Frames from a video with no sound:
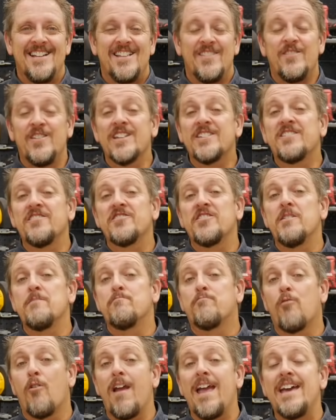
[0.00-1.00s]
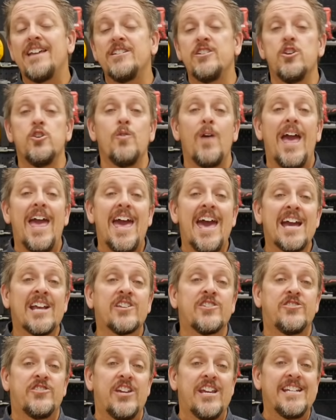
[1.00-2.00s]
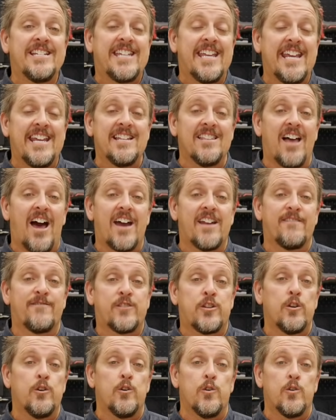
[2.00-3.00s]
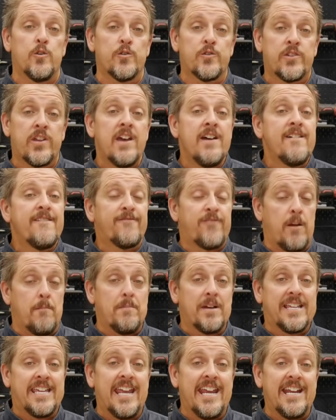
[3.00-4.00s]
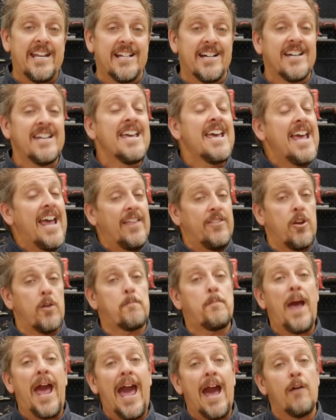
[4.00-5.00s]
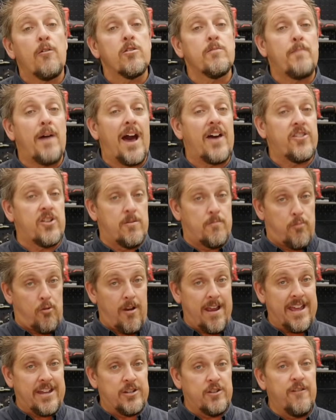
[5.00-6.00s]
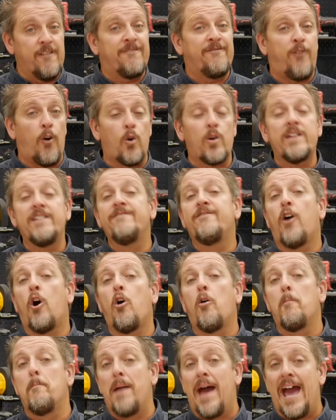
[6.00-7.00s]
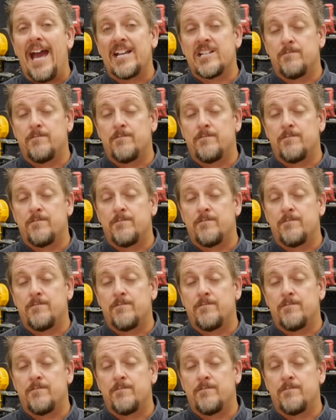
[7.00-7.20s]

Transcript: This is the brand new X G T line of tools from Makita, and they're powered by their brand new forty volt max